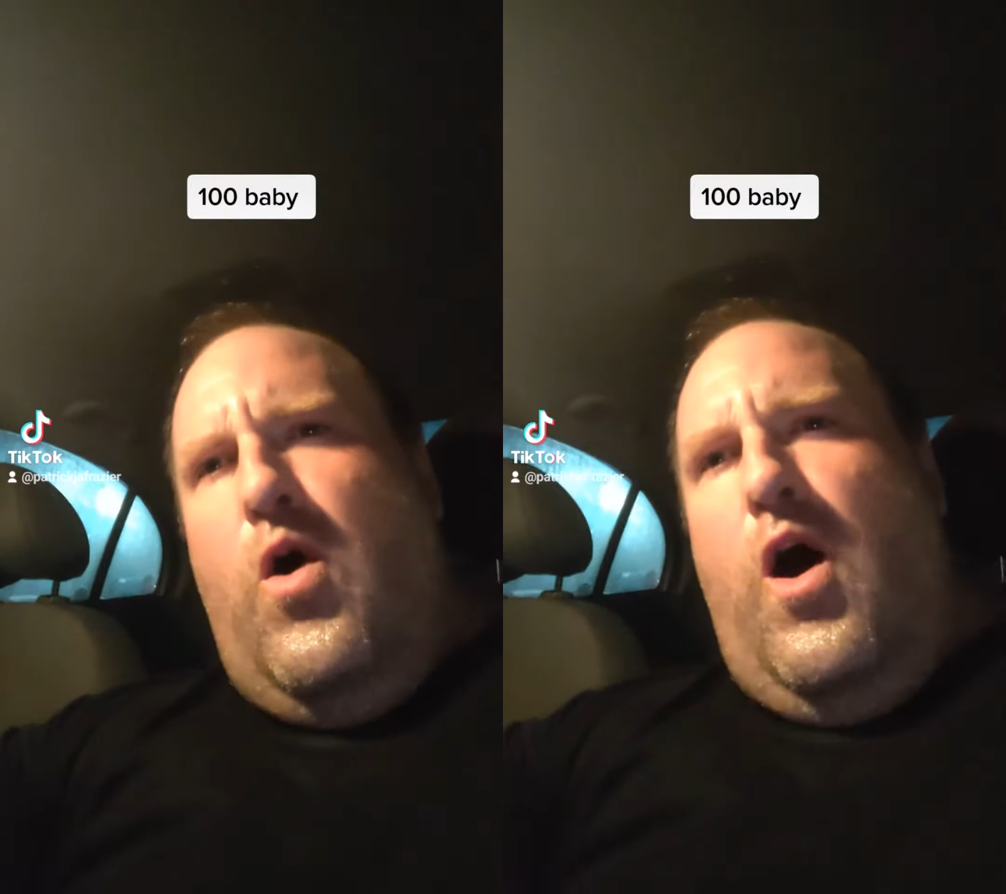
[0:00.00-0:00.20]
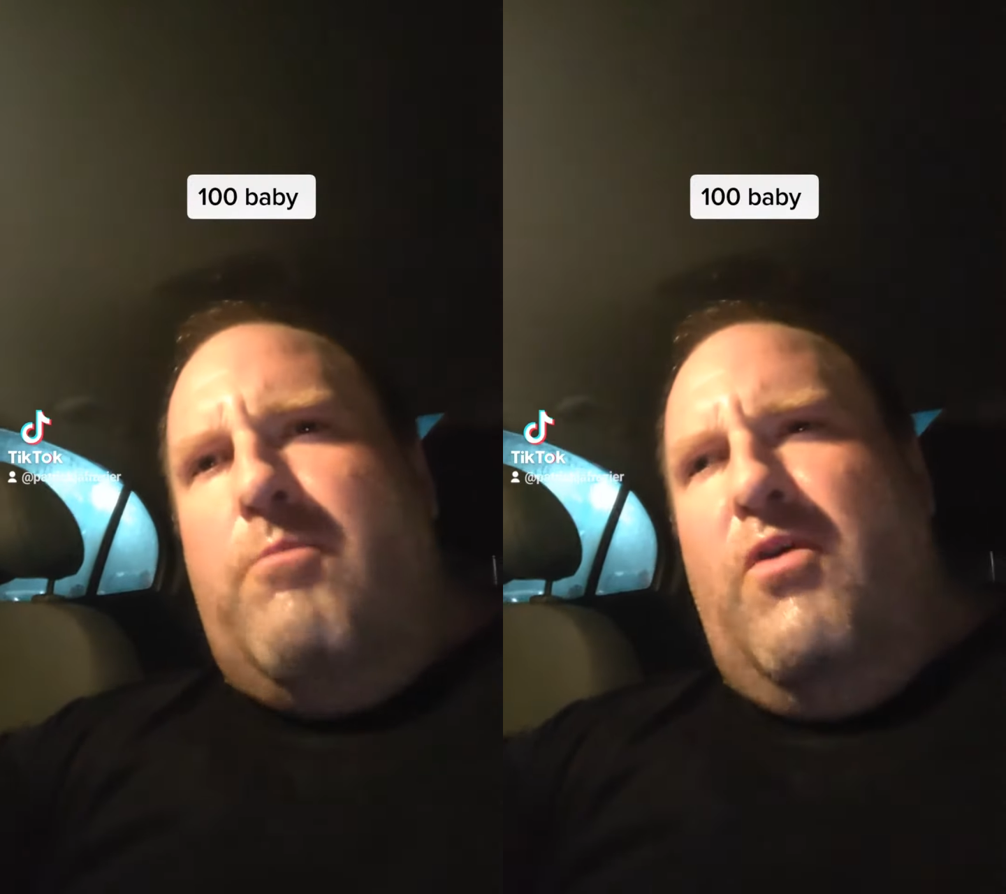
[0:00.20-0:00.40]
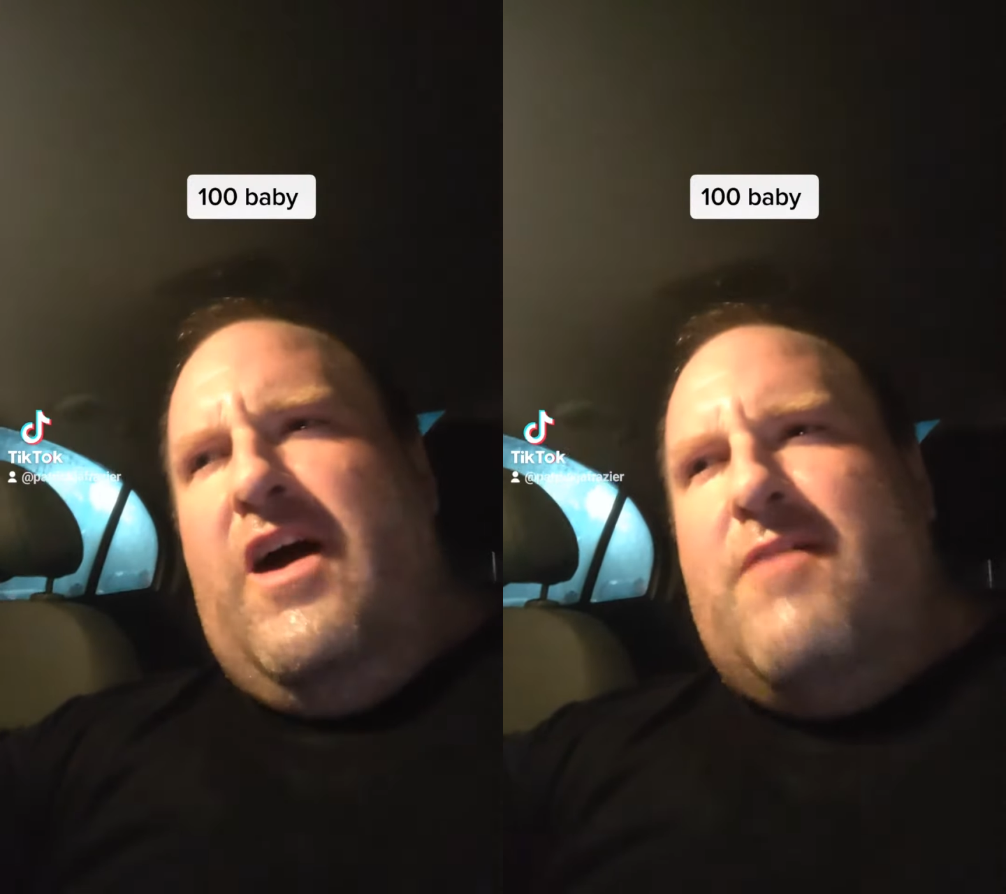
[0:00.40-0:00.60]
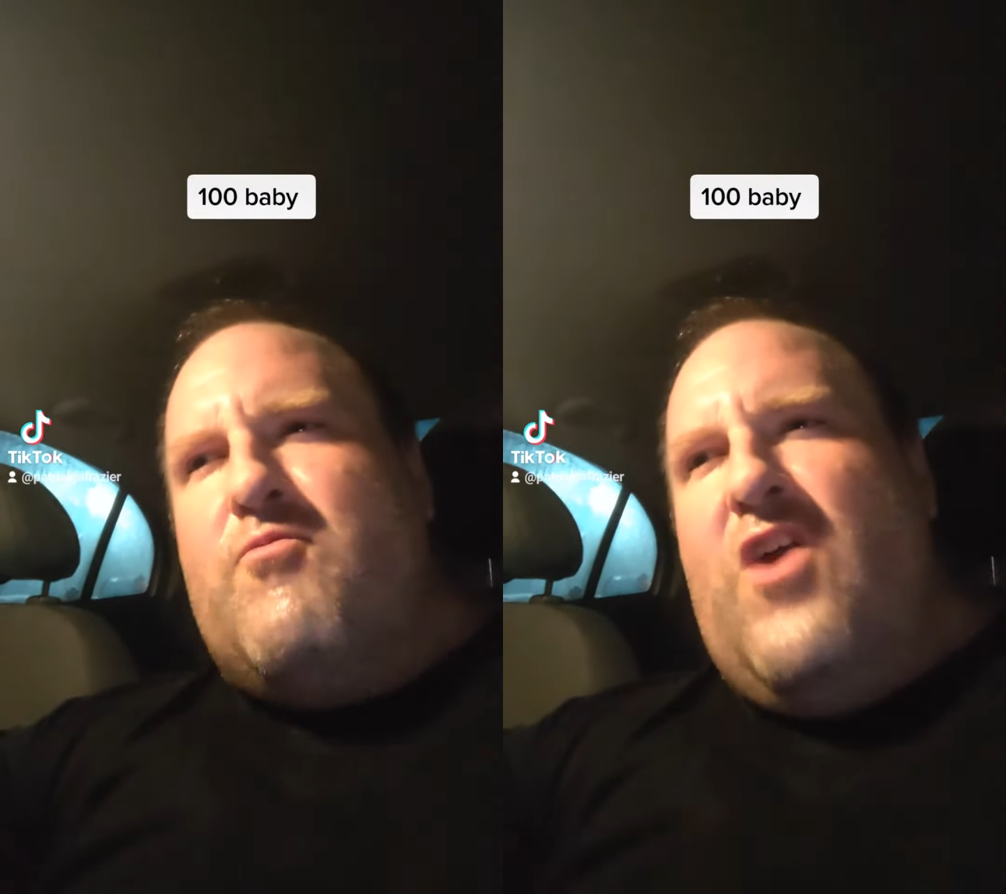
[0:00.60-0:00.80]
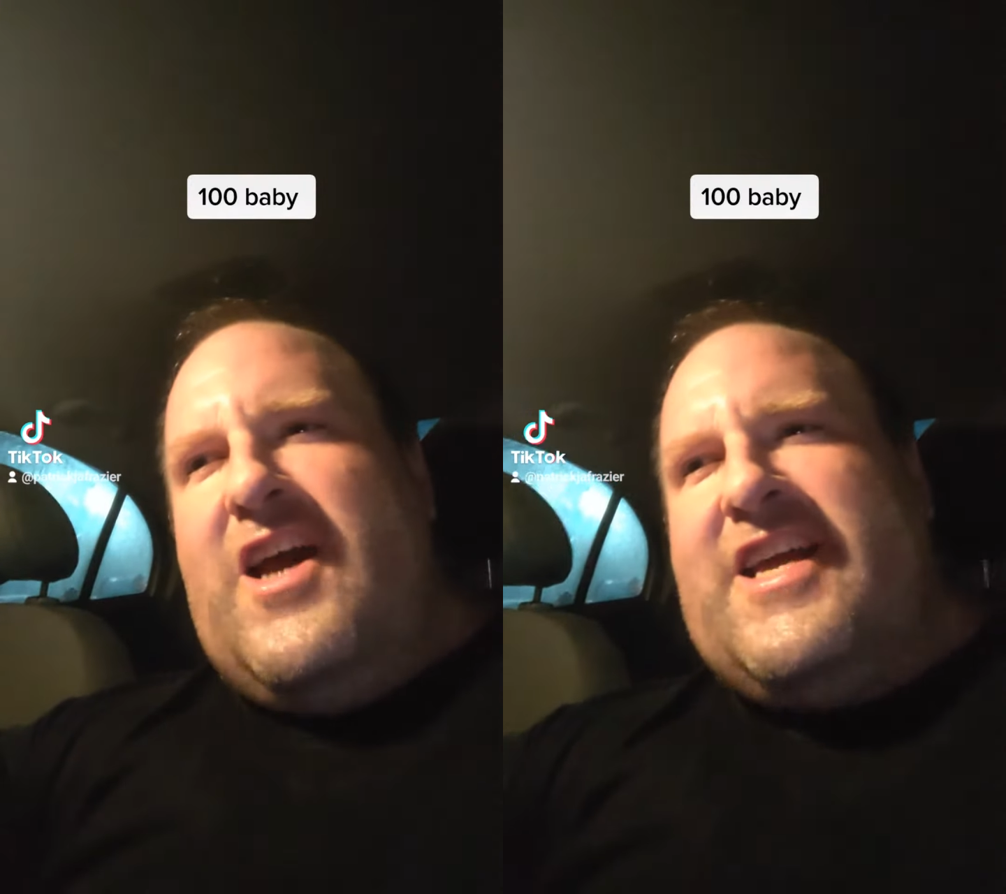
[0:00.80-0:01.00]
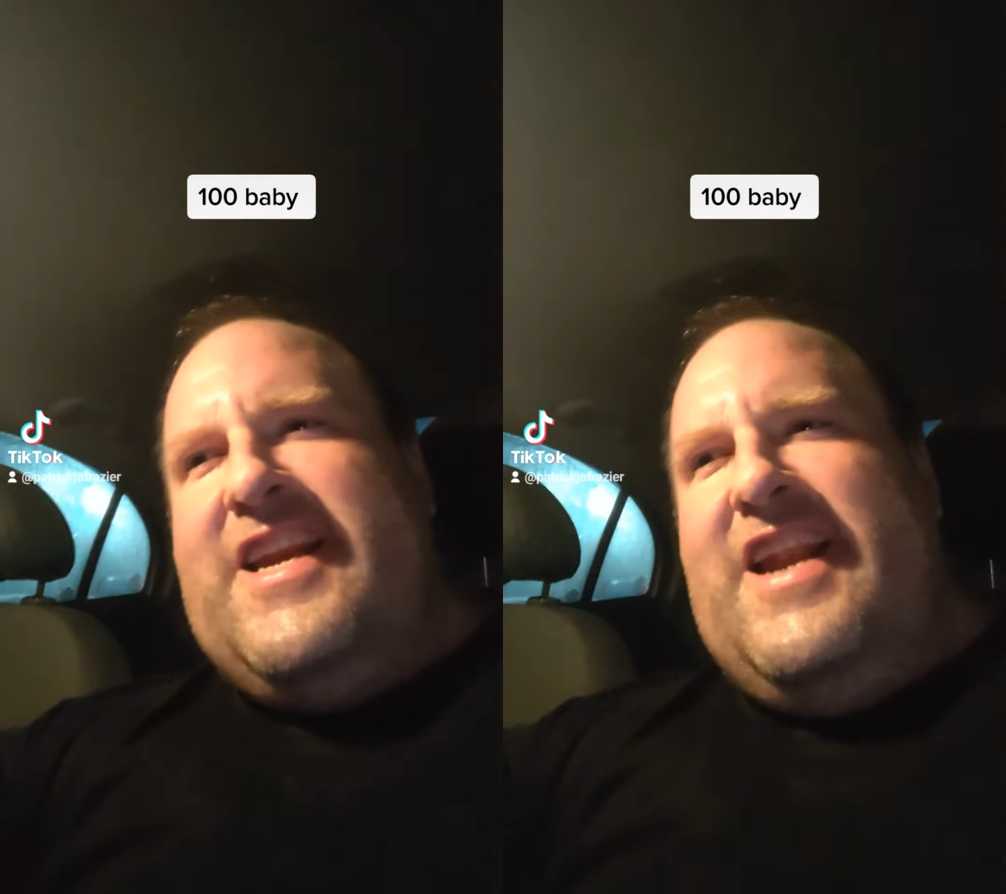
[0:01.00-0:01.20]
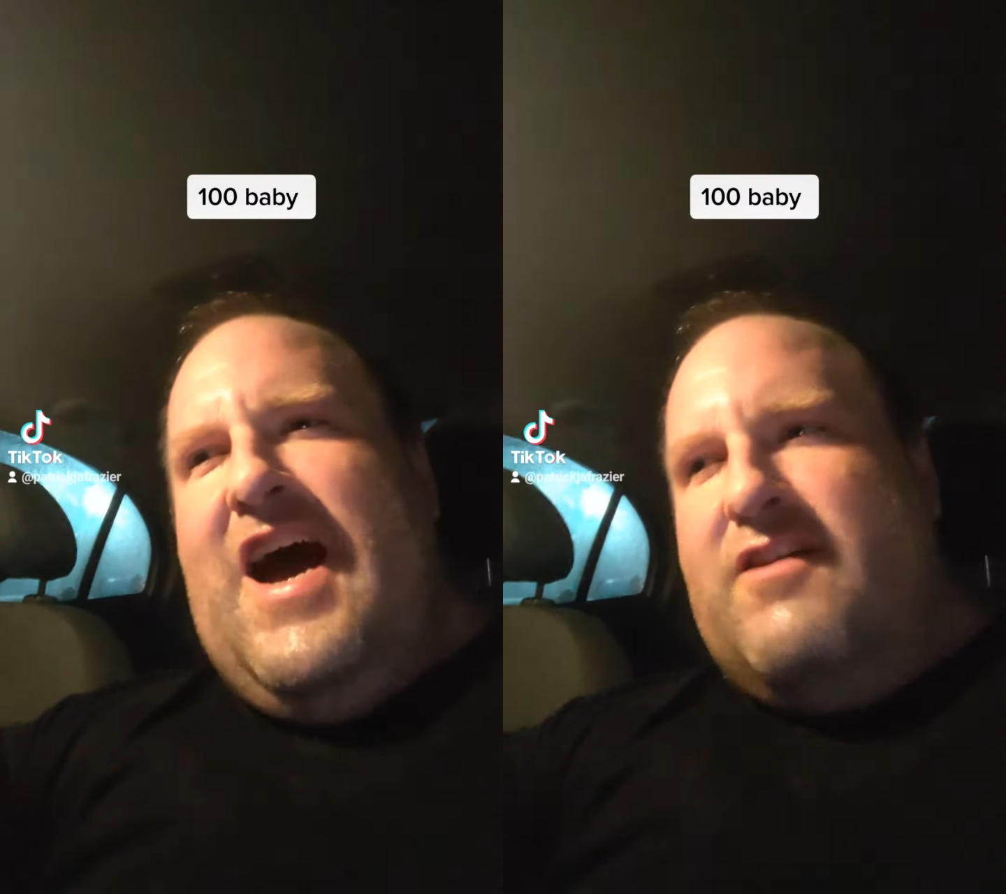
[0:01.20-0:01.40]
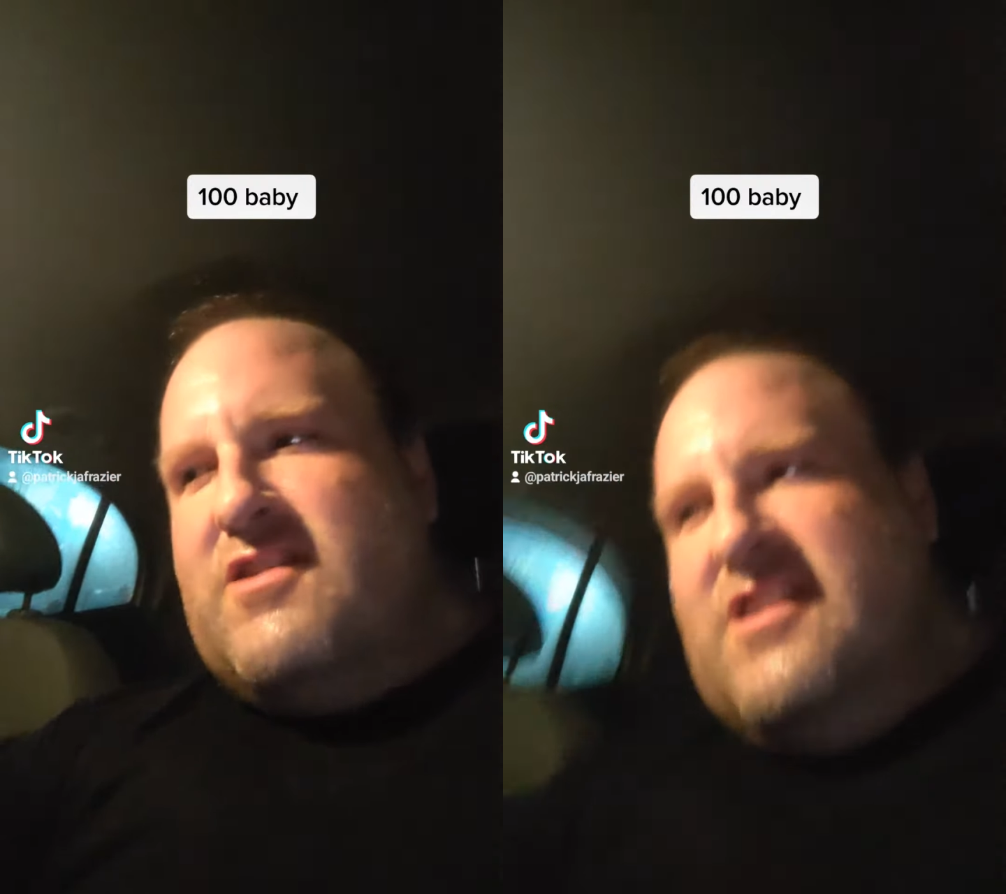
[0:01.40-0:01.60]
Oh boy, I'm rocking it
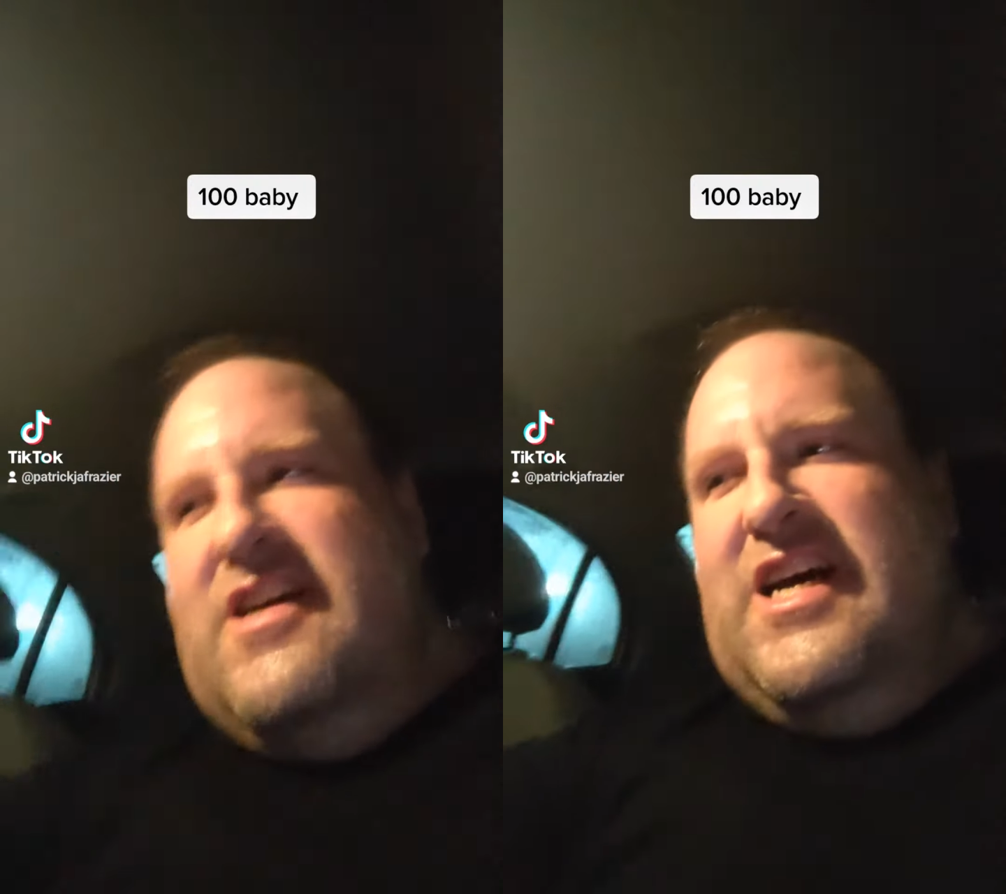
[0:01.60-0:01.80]
out.